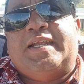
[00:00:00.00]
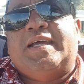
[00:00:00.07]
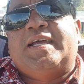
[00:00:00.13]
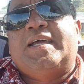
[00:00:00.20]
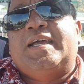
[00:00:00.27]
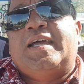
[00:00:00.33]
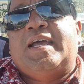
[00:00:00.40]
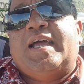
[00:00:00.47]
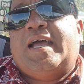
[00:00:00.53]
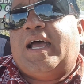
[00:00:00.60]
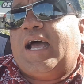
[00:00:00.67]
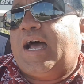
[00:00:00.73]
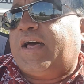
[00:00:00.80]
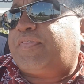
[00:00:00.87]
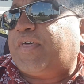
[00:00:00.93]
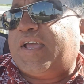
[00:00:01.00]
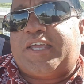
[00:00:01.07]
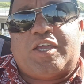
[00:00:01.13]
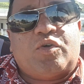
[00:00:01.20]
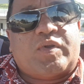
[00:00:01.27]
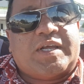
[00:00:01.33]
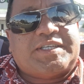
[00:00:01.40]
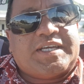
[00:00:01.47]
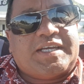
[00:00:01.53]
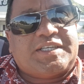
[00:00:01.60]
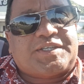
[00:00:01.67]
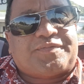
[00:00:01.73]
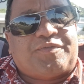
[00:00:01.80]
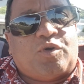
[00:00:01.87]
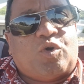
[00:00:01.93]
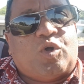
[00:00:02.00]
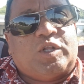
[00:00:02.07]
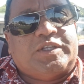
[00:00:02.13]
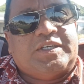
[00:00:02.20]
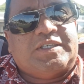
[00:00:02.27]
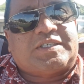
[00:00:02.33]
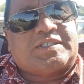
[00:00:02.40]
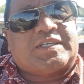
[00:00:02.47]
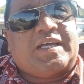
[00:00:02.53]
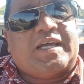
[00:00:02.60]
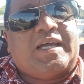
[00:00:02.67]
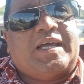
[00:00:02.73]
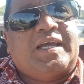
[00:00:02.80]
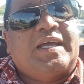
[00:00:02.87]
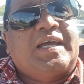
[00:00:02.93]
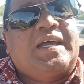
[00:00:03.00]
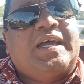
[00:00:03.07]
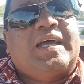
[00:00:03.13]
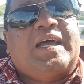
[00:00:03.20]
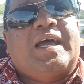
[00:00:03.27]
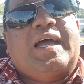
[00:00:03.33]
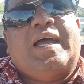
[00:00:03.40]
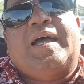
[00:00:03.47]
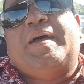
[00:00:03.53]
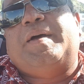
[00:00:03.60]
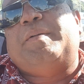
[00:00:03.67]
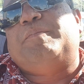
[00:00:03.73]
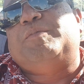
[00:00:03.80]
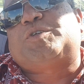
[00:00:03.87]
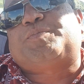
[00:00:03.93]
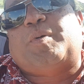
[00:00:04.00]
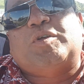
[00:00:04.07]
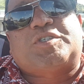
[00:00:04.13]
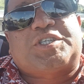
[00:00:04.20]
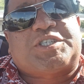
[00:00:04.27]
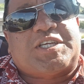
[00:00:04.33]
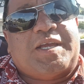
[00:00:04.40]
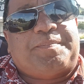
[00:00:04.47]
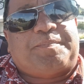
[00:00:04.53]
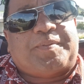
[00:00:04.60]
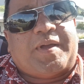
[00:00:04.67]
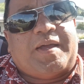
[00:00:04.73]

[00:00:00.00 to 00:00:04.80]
Uh, thank you Rajesh for all this uh, um, sponsorship.